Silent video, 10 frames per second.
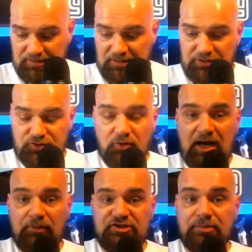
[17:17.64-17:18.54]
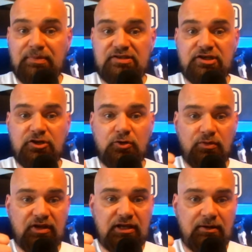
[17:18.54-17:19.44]
So I would submit to you
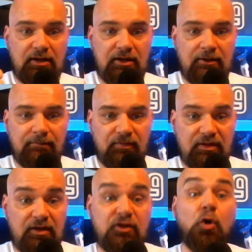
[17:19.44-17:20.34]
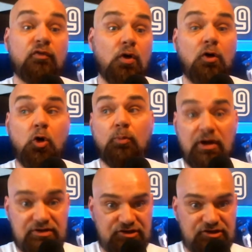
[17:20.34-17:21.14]
the overall home runs,